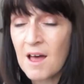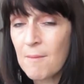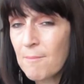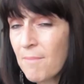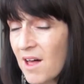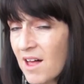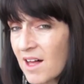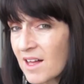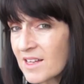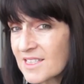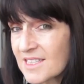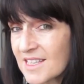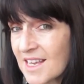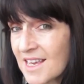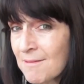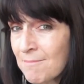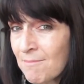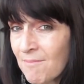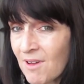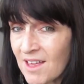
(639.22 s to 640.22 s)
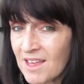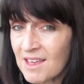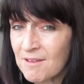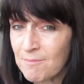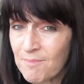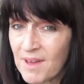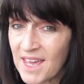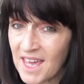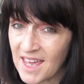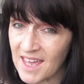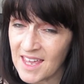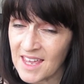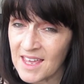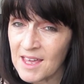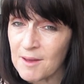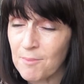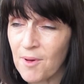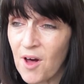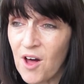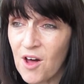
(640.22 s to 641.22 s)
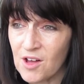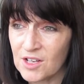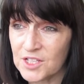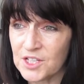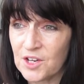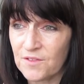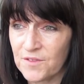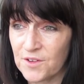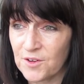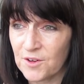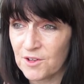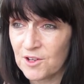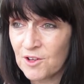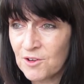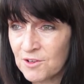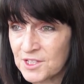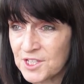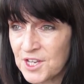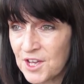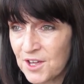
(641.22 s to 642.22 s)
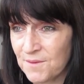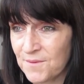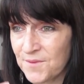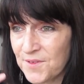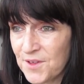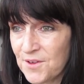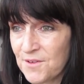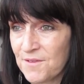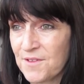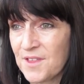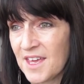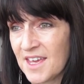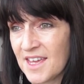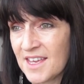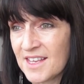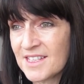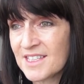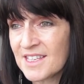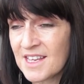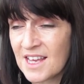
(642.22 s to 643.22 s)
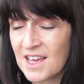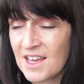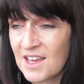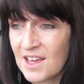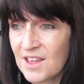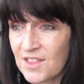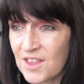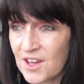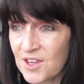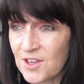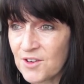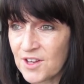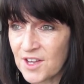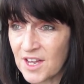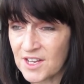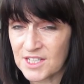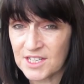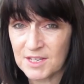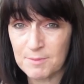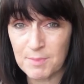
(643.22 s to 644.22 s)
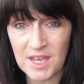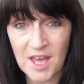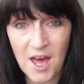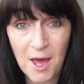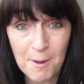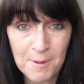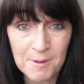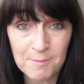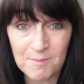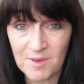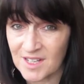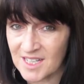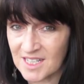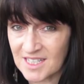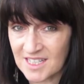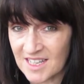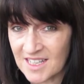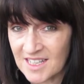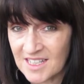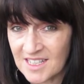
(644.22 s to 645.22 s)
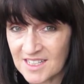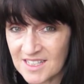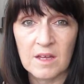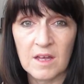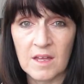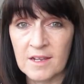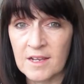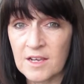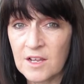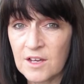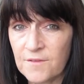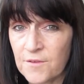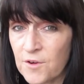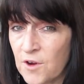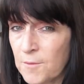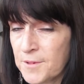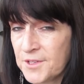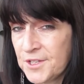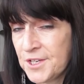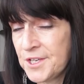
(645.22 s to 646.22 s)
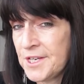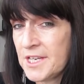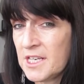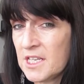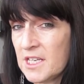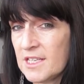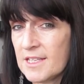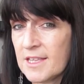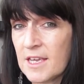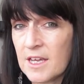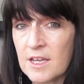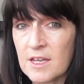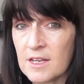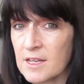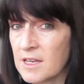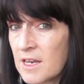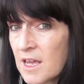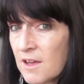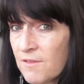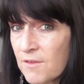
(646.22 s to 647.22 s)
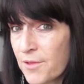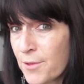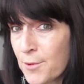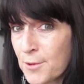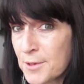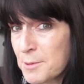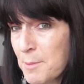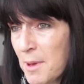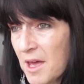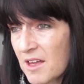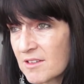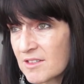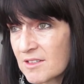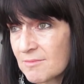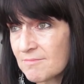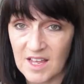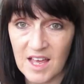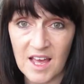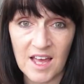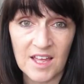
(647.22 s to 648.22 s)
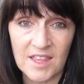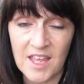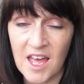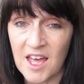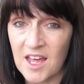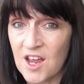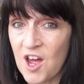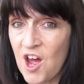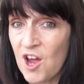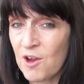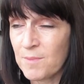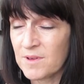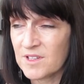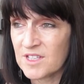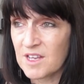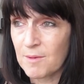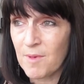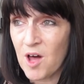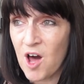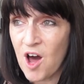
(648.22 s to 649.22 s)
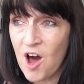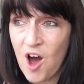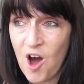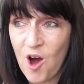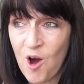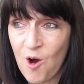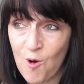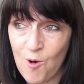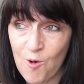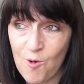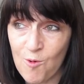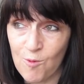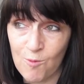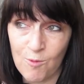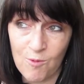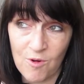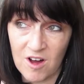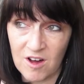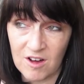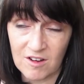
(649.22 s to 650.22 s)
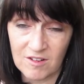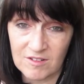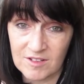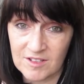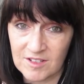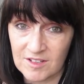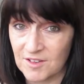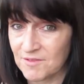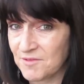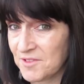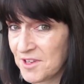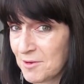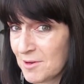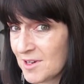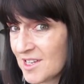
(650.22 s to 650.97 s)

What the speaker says: But it might be part of your long-term view of things that you're going to be open-minded and look for opportunities that you'd never thought about. And that opens up a whole world of new